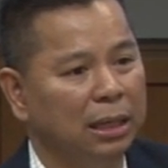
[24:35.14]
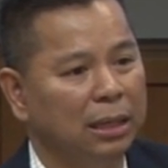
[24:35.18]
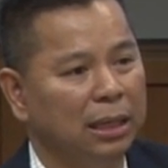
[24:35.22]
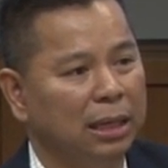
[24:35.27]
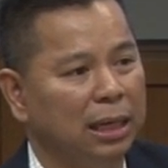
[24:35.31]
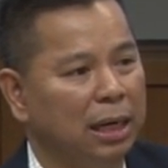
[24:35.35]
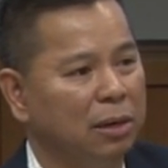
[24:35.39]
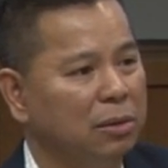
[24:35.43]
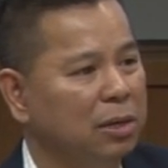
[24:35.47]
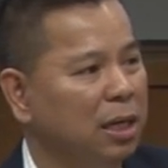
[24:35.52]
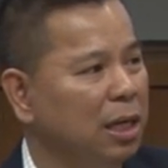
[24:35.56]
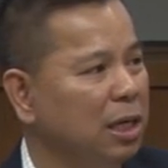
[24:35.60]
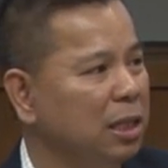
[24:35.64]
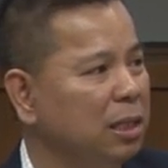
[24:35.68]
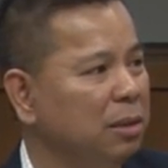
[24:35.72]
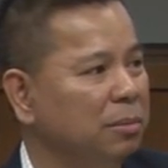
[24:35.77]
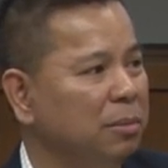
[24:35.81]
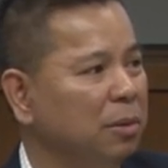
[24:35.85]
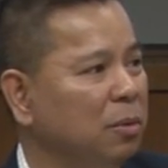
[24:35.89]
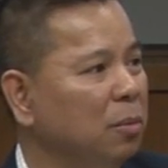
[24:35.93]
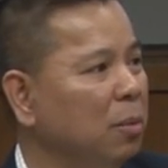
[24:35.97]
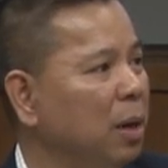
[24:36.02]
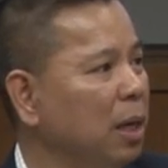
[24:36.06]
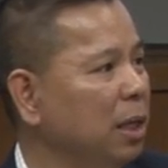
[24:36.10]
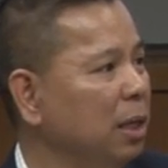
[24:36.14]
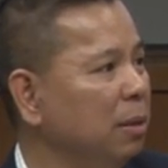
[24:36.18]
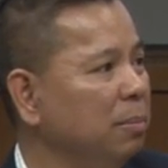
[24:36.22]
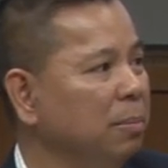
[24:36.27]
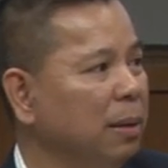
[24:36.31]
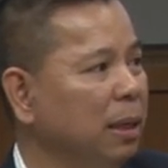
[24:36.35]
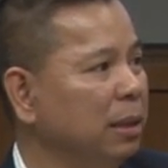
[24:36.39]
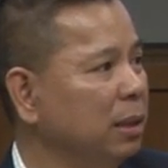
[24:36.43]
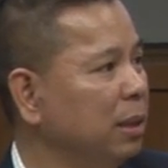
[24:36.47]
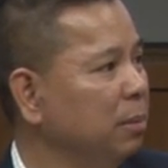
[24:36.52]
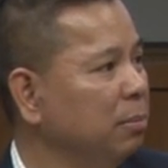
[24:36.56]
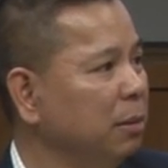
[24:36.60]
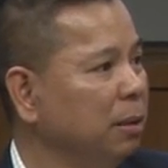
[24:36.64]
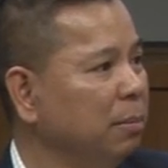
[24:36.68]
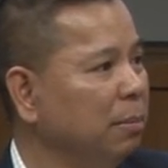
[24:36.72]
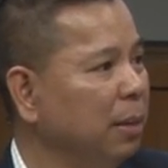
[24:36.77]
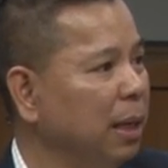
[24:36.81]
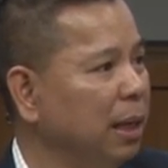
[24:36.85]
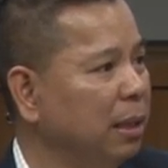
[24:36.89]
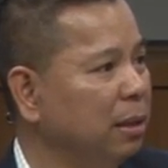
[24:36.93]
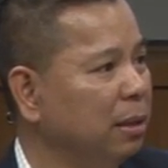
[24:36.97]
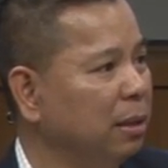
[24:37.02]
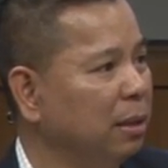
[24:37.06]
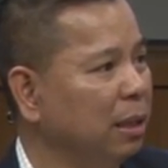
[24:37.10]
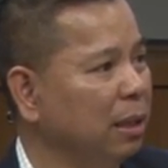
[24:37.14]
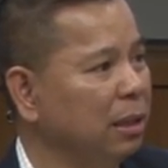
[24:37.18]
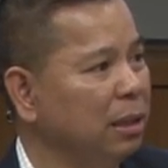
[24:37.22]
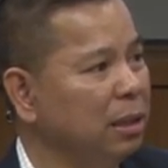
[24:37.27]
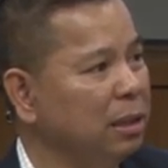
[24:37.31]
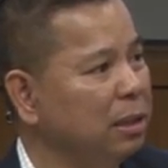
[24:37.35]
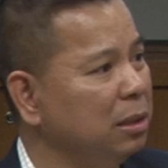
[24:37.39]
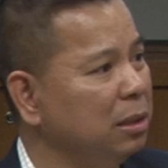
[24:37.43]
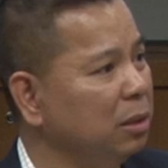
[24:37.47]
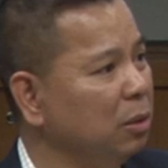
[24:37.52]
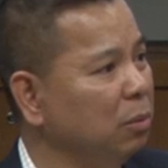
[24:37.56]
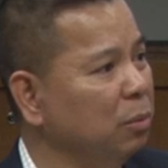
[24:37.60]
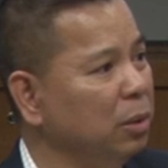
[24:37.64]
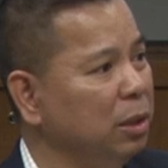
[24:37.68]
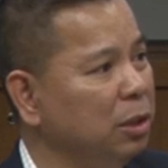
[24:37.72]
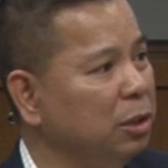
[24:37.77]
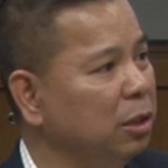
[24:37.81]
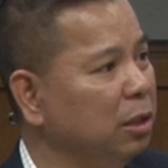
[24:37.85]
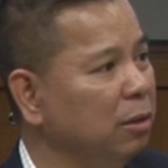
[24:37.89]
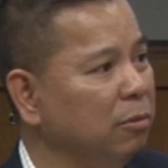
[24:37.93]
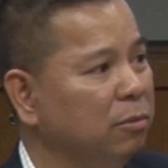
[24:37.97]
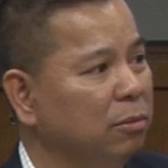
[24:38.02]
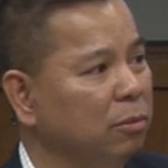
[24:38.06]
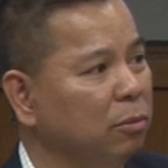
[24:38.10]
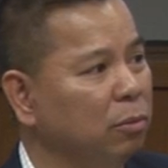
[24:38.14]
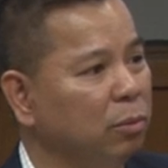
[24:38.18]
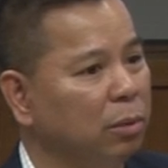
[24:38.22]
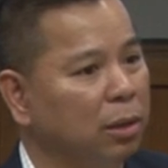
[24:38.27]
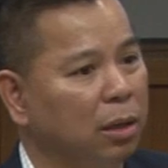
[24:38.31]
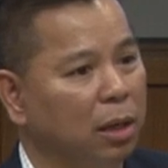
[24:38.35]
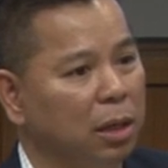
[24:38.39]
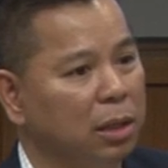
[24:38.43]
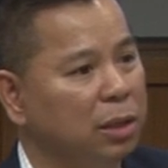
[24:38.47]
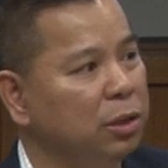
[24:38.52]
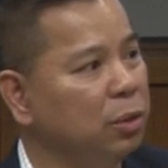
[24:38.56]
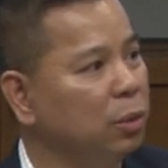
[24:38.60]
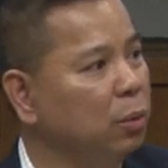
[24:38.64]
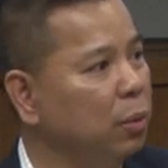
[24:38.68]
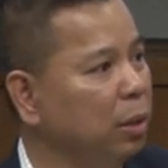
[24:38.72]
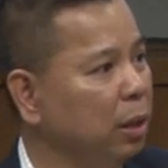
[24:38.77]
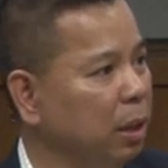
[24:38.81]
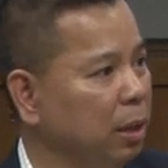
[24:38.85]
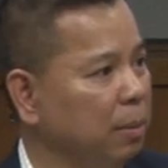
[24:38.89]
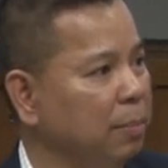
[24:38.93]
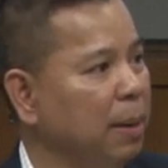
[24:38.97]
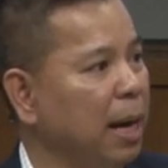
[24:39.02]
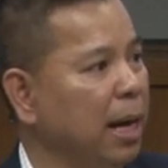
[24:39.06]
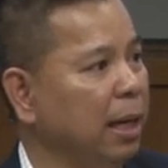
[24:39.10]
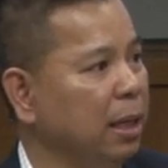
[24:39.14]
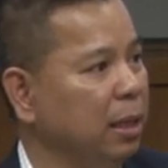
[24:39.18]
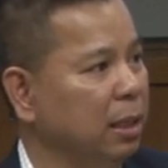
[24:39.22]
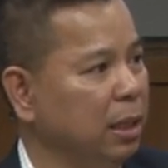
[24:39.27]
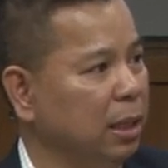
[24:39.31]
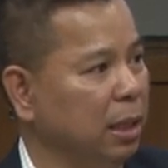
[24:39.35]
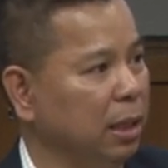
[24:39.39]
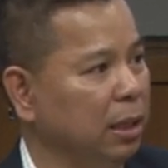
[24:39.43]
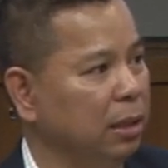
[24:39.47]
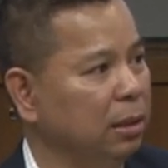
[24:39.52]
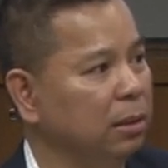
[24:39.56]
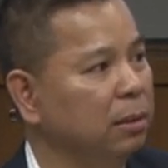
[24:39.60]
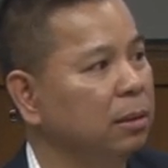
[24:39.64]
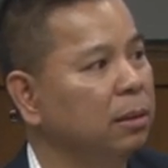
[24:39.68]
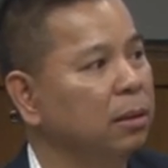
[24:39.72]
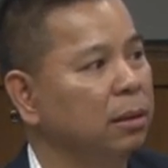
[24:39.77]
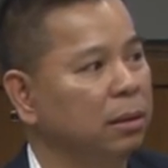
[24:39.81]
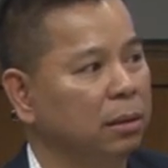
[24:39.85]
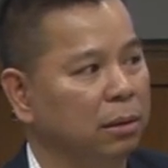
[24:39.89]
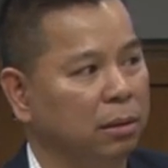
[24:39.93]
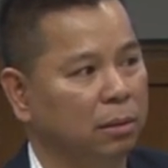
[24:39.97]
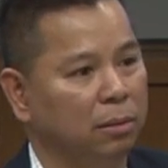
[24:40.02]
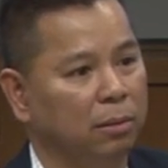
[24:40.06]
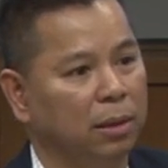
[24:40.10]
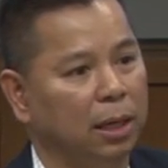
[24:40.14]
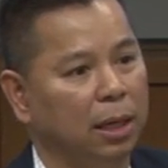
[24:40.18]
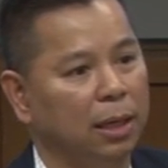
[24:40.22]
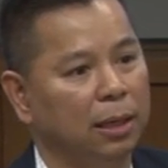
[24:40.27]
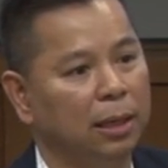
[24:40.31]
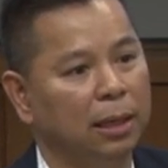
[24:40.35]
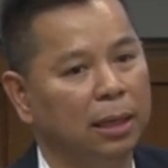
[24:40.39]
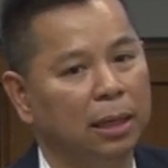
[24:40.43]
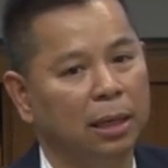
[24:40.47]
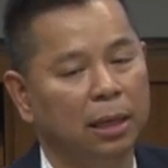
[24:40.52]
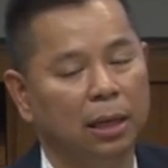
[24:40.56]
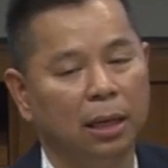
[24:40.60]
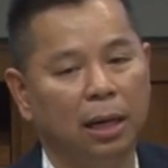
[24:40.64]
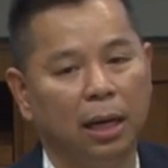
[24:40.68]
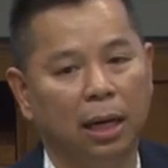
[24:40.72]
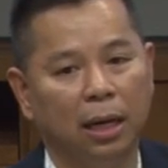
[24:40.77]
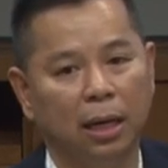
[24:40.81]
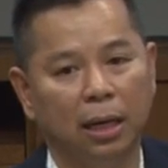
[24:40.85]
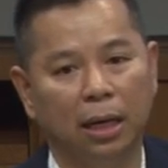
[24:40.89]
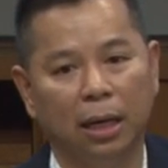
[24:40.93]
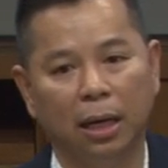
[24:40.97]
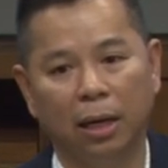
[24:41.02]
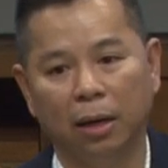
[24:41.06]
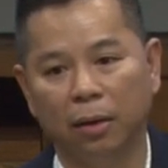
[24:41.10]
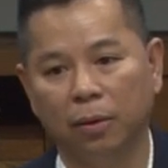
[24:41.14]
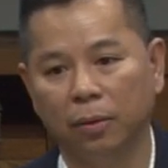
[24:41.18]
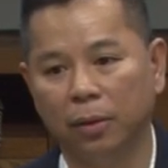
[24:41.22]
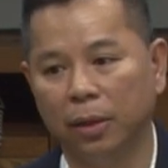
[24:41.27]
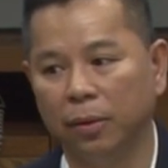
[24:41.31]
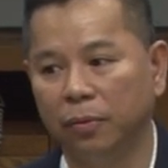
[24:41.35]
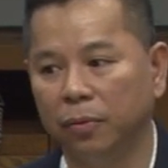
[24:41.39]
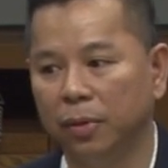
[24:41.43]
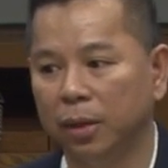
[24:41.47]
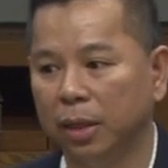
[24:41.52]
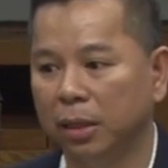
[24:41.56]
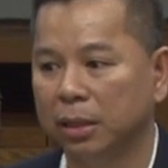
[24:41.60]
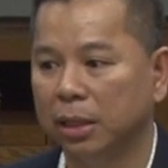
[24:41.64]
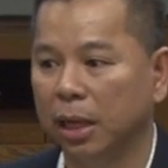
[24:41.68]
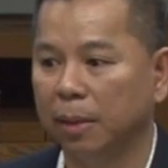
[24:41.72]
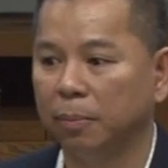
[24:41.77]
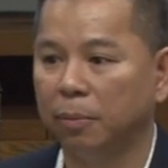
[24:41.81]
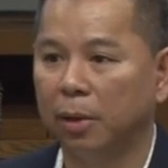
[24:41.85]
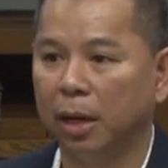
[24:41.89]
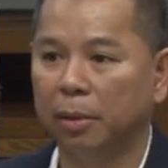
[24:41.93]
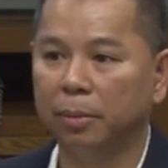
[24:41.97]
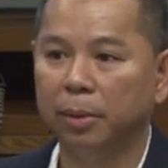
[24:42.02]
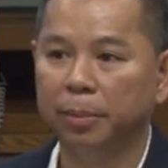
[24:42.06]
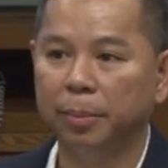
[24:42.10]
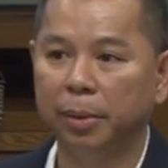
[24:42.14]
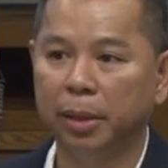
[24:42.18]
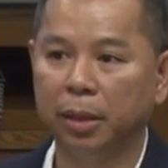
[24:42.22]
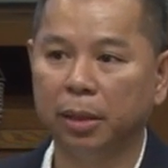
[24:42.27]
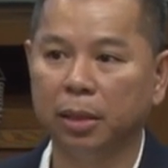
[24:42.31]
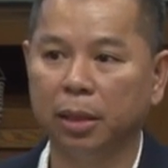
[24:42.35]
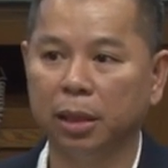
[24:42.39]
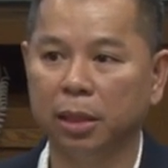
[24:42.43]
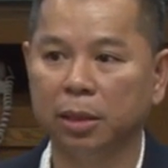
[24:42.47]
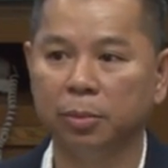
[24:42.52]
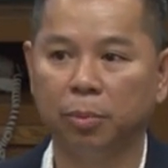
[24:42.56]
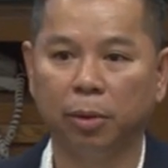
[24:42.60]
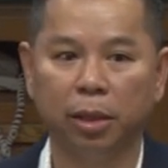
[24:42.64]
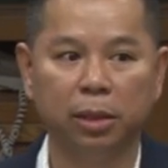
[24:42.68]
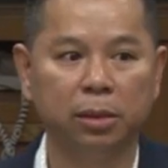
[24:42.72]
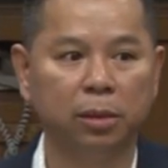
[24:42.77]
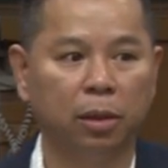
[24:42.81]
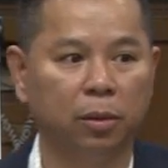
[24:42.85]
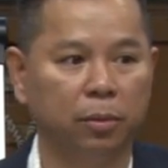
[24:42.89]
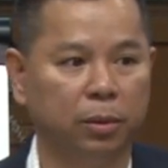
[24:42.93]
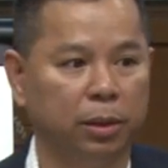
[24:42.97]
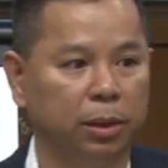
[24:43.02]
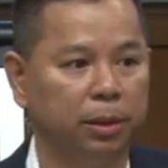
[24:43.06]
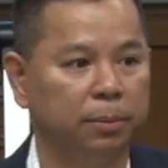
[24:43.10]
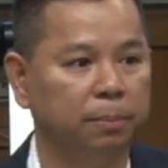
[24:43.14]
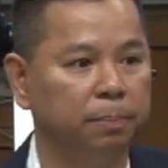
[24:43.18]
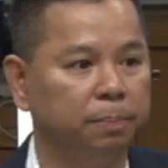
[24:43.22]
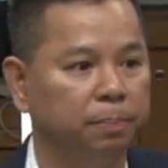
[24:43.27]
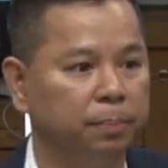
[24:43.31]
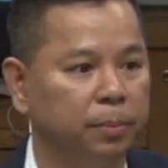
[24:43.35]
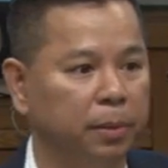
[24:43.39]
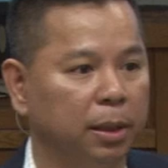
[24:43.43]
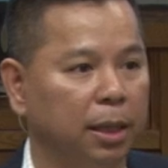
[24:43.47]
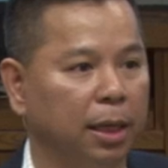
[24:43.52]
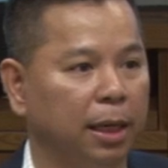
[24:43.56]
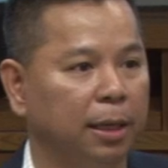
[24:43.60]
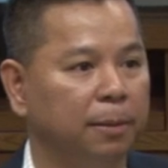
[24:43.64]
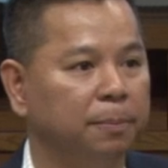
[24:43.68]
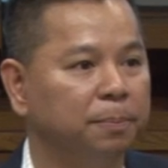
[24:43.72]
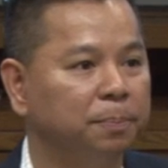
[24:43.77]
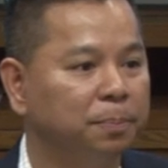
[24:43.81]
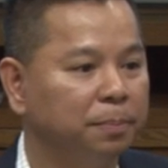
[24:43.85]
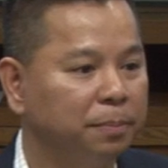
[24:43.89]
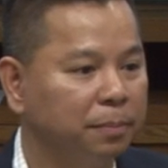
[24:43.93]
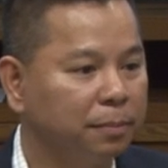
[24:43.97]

that our customer wanted be something better, and then so we shift, we're onshoring it back again, right? I, will give you an example. I'm an American Express holder, okay?